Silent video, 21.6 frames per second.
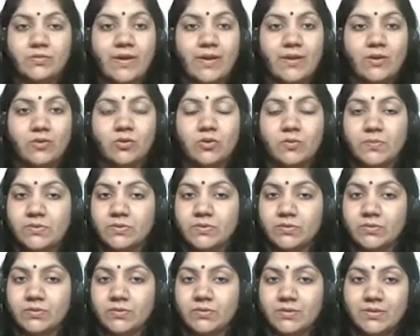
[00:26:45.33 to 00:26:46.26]
I hope
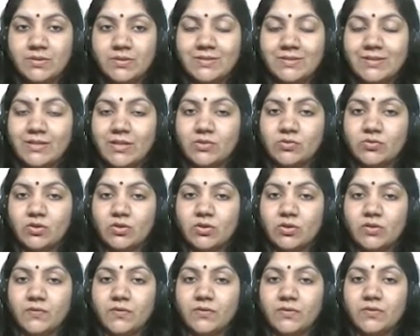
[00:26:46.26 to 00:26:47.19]
so. This is clear to all
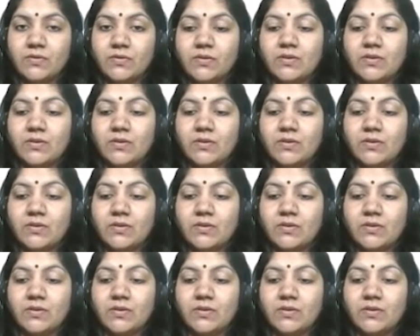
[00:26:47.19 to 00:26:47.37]
of you.